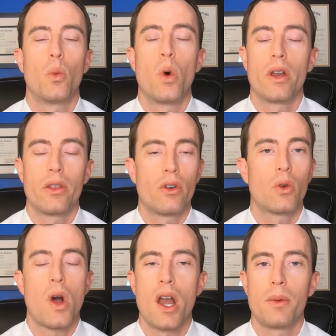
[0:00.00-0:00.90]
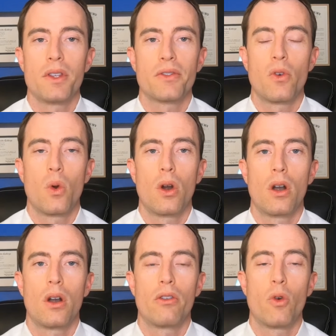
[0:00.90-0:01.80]
one of the requirements
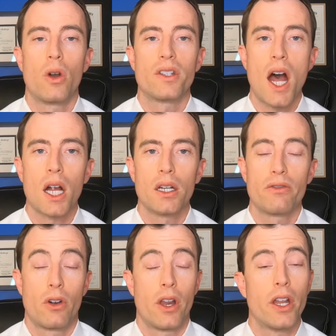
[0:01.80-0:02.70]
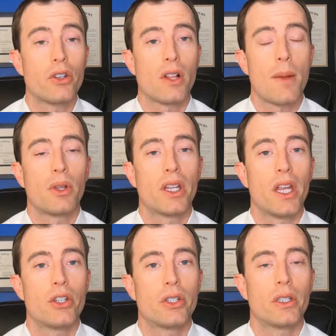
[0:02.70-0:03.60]
for DACA, for an initial
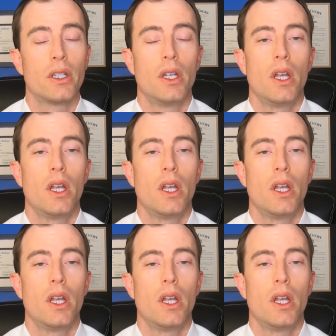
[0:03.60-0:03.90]
application,